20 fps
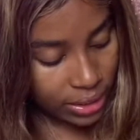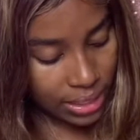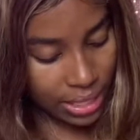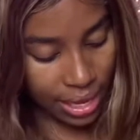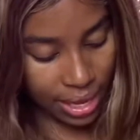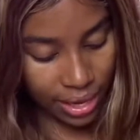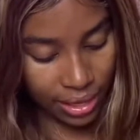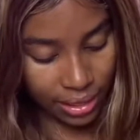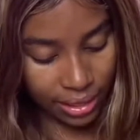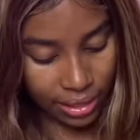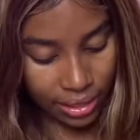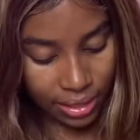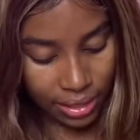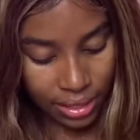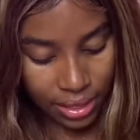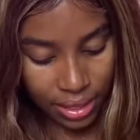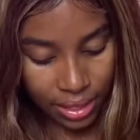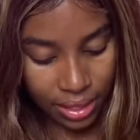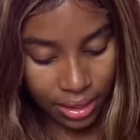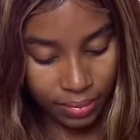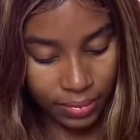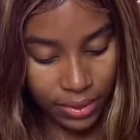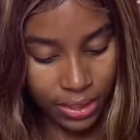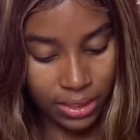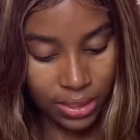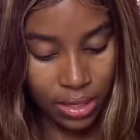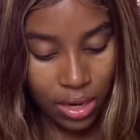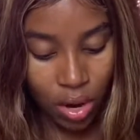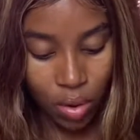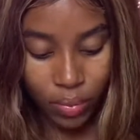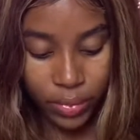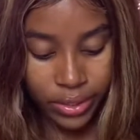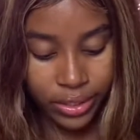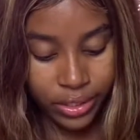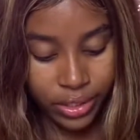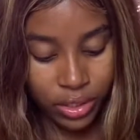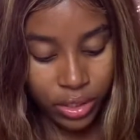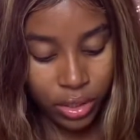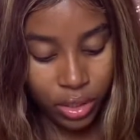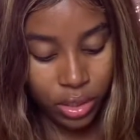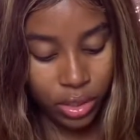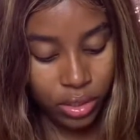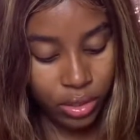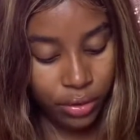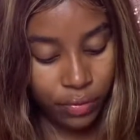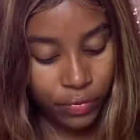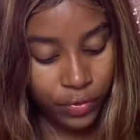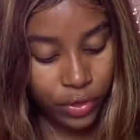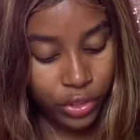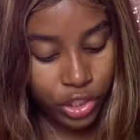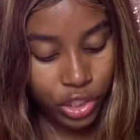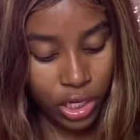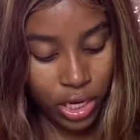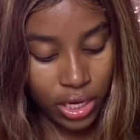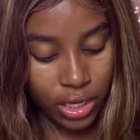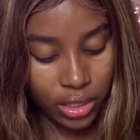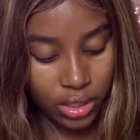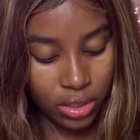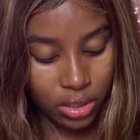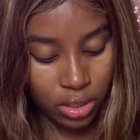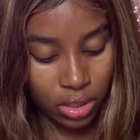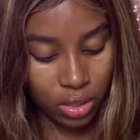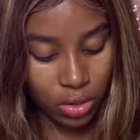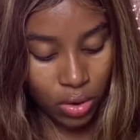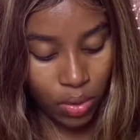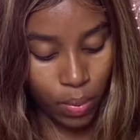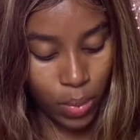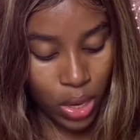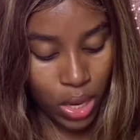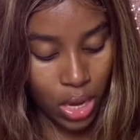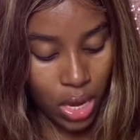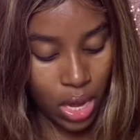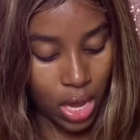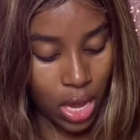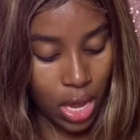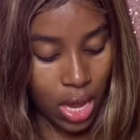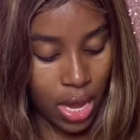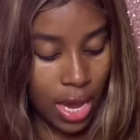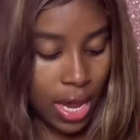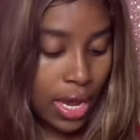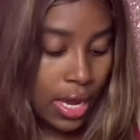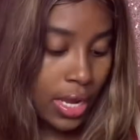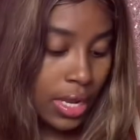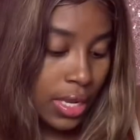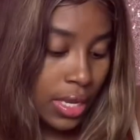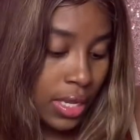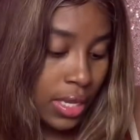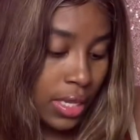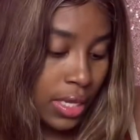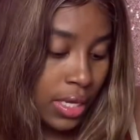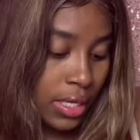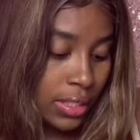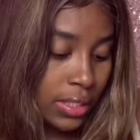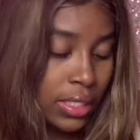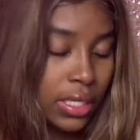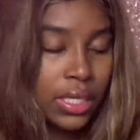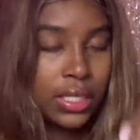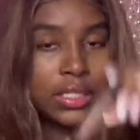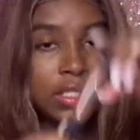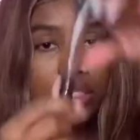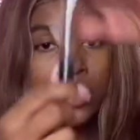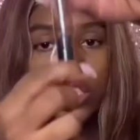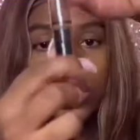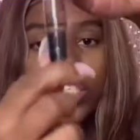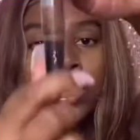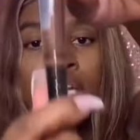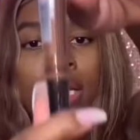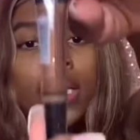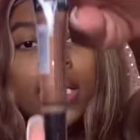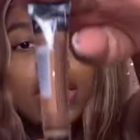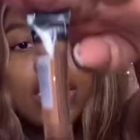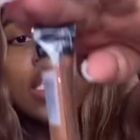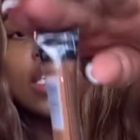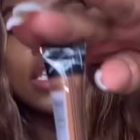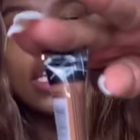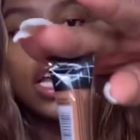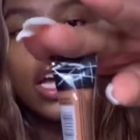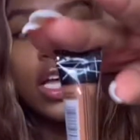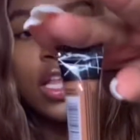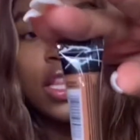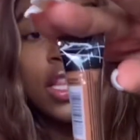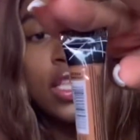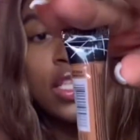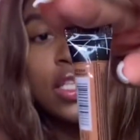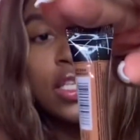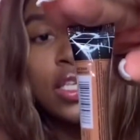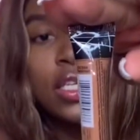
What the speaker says: like, let me see how many different shades they come in. And this is the chestnut,